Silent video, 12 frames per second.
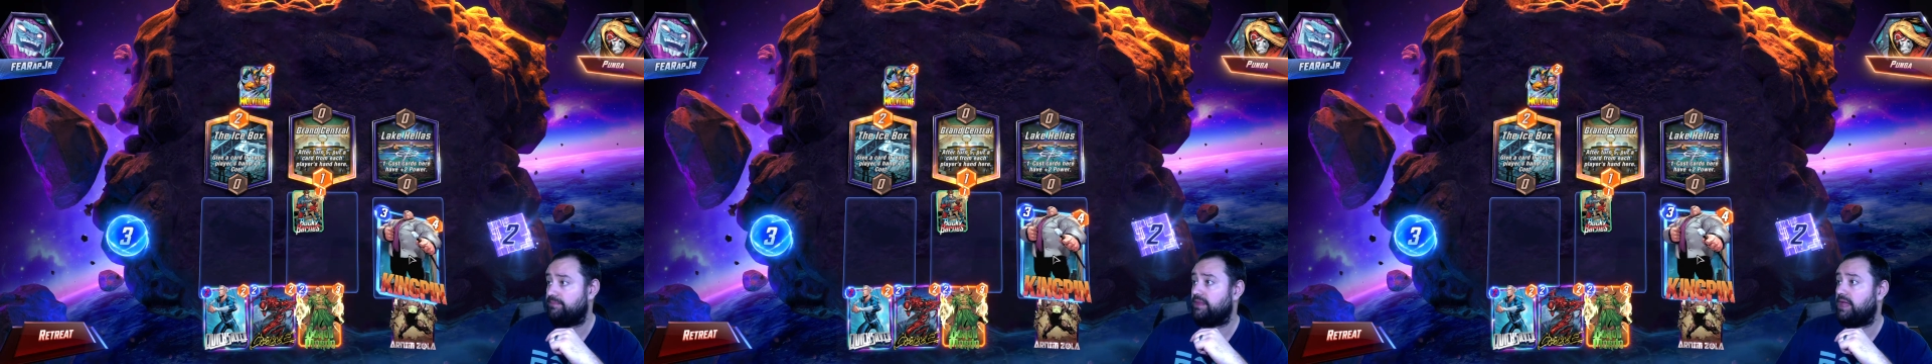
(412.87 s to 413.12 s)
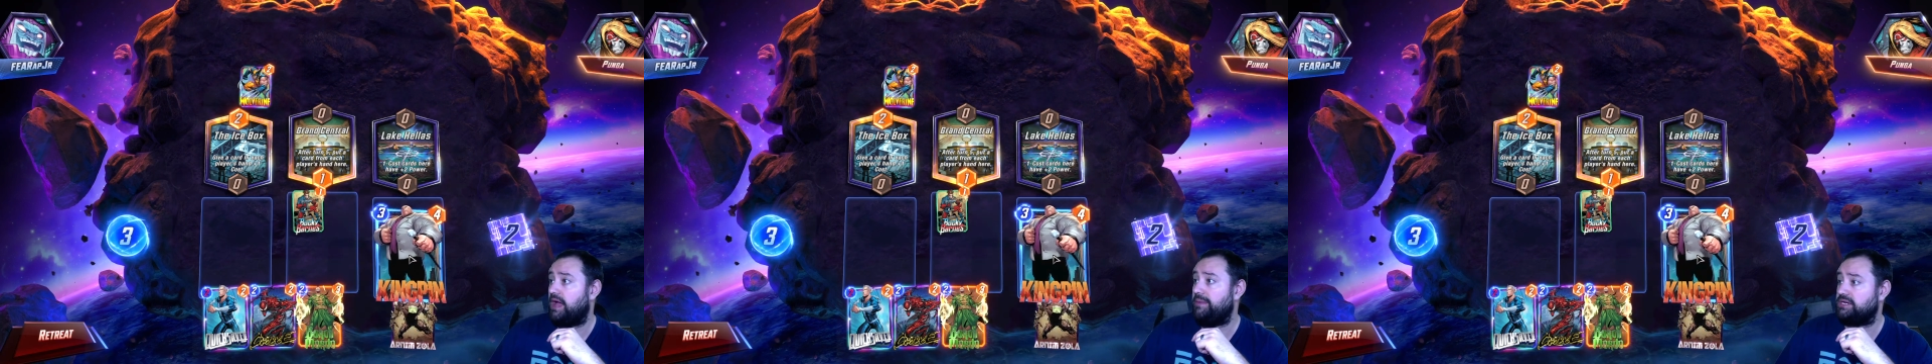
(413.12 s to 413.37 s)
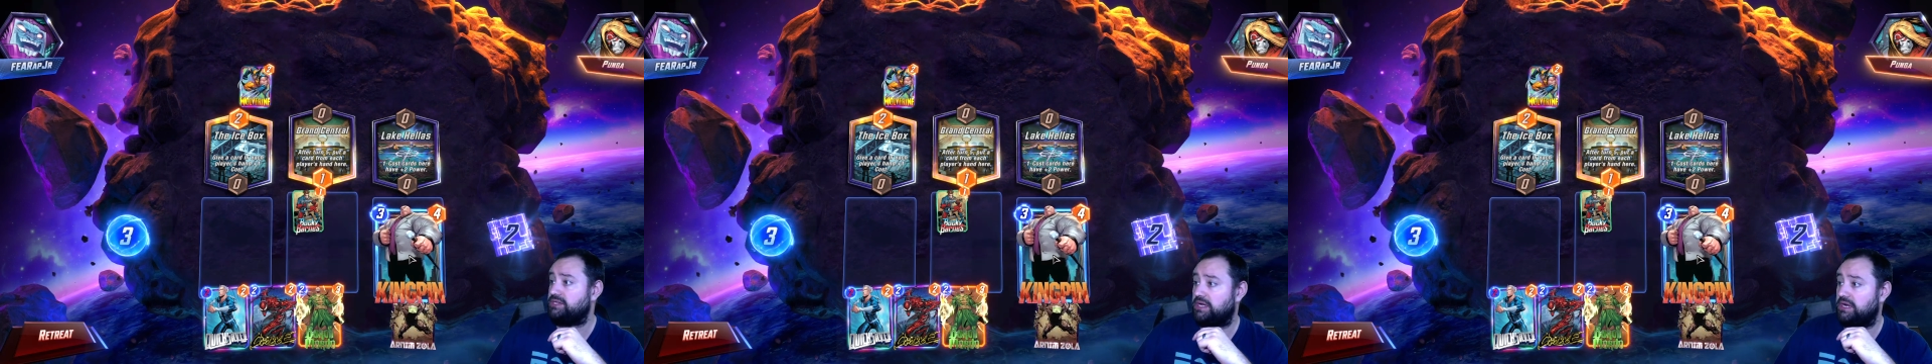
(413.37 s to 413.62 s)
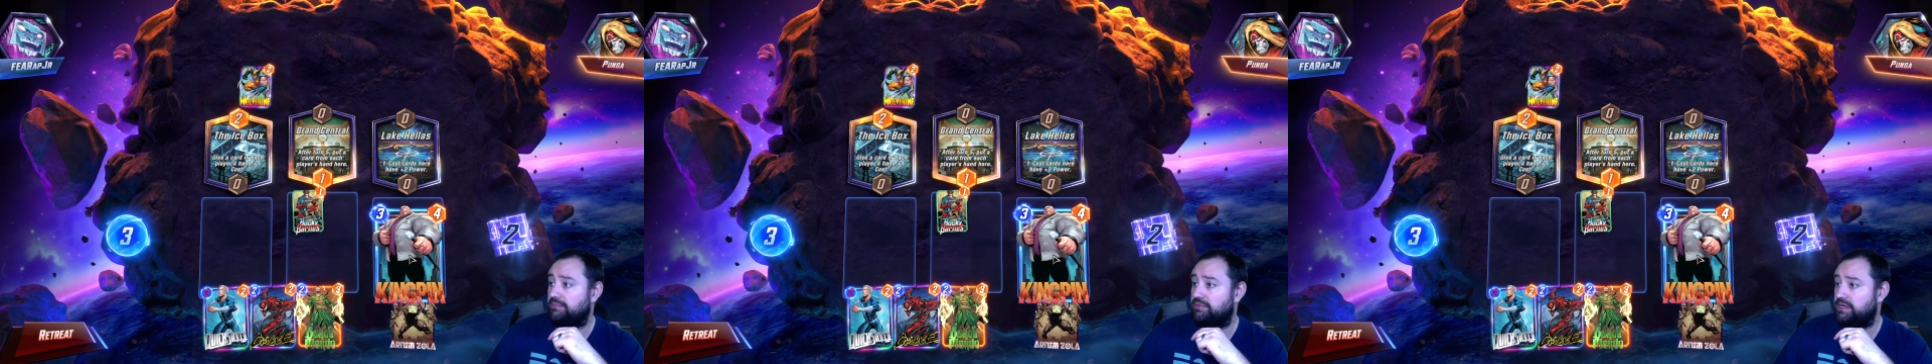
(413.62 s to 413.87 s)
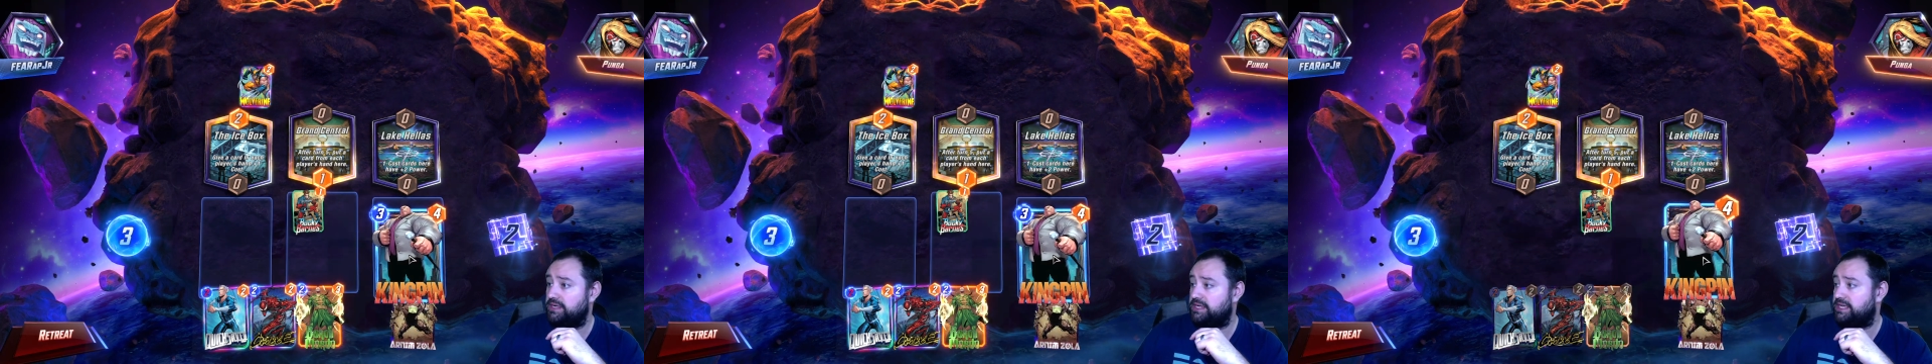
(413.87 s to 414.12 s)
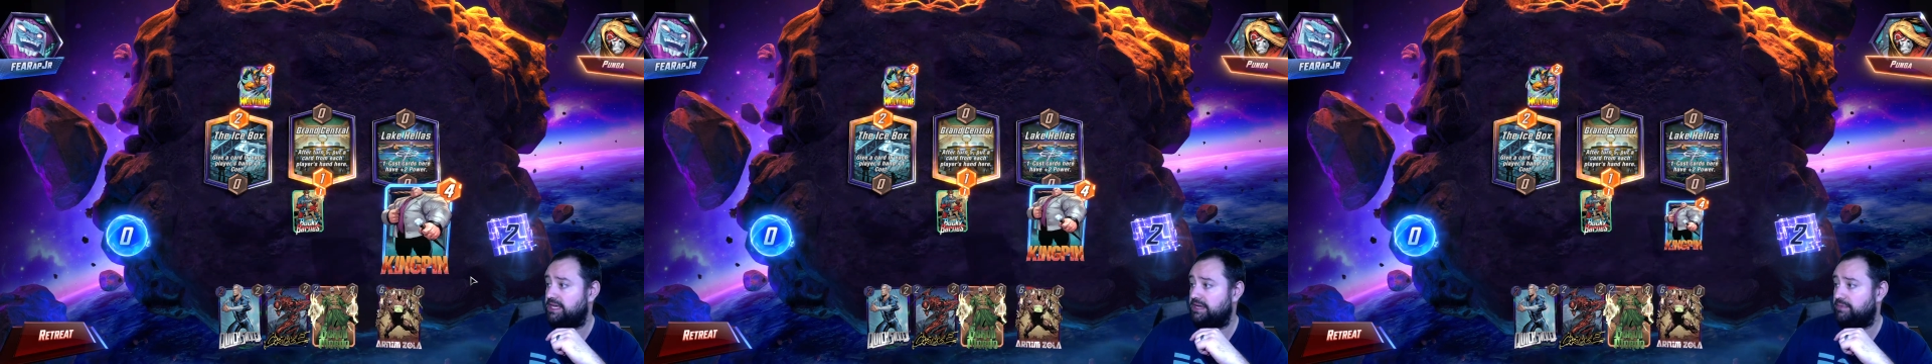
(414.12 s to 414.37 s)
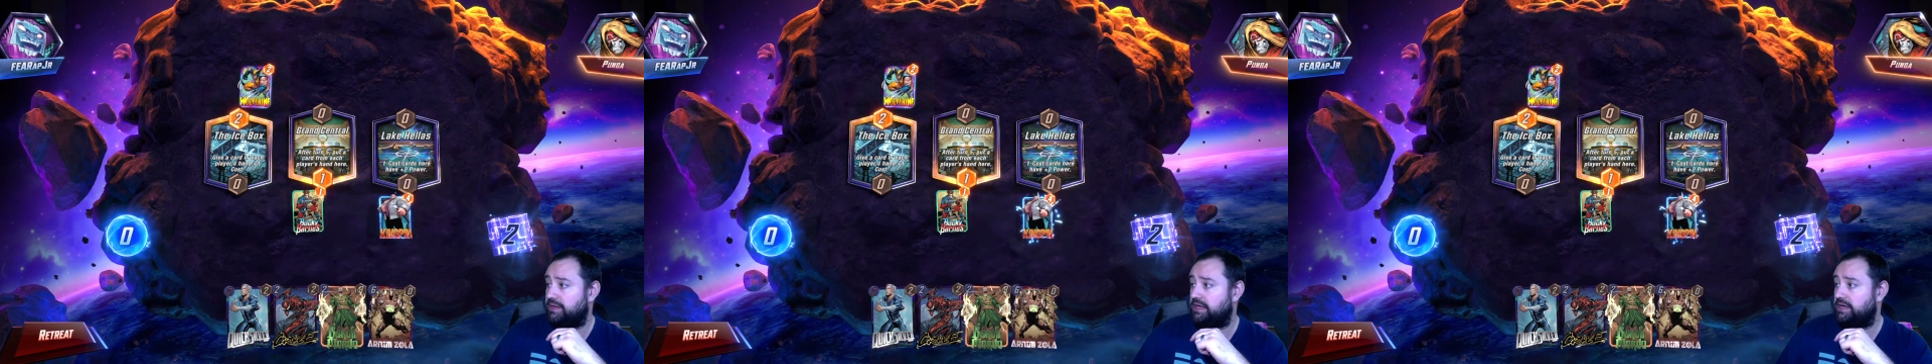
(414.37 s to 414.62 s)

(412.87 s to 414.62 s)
I'm actually going to put Kingpin